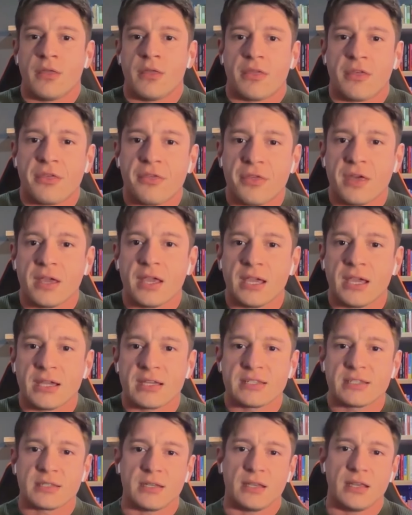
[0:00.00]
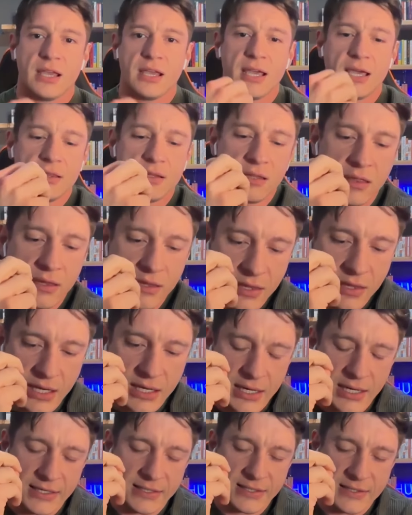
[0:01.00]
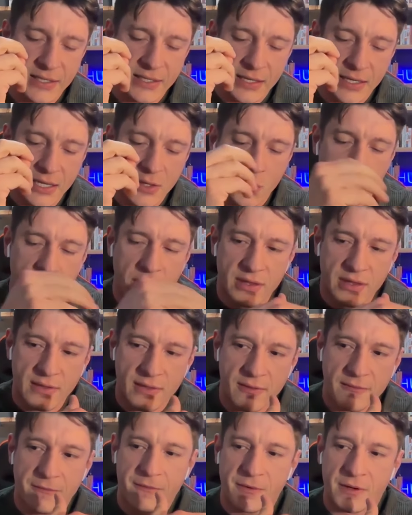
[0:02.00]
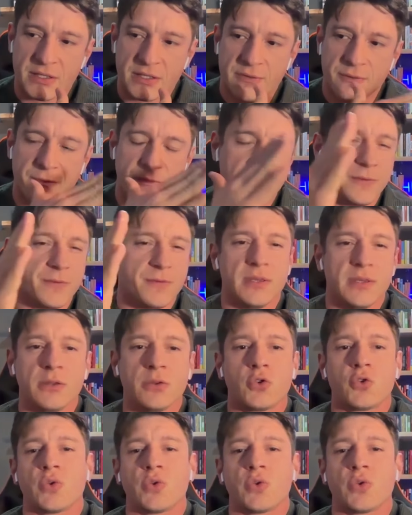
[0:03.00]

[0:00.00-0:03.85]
The thing is, anything that I say within the first 15,